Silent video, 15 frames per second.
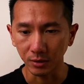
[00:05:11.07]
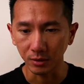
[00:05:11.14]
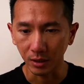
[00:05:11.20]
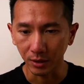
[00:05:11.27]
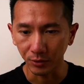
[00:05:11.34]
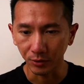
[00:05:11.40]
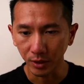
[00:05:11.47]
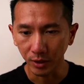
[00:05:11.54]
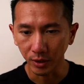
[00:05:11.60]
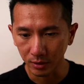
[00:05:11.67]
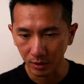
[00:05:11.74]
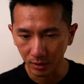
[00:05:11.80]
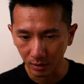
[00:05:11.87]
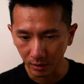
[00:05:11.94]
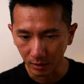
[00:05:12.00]
Uh, you can
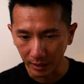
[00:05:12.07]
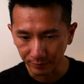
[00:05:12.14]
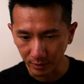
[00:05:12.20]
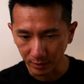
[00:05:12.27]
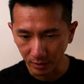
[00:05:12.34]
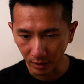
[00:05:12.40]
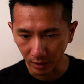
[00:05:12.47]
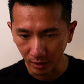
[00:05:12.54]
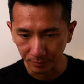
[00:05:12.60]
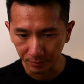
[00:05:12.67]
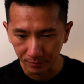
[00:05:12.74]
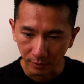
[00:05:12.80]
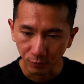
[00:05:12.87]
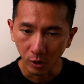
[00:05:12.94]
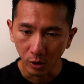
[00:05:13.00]
see I have the same
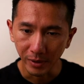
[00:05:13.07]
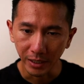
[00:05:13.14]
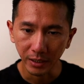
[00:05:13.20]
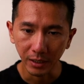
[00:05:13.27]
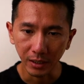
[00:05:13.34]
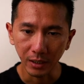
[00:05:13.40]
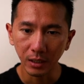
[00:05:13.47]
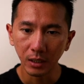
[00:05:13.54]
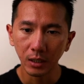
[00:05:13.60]
format here.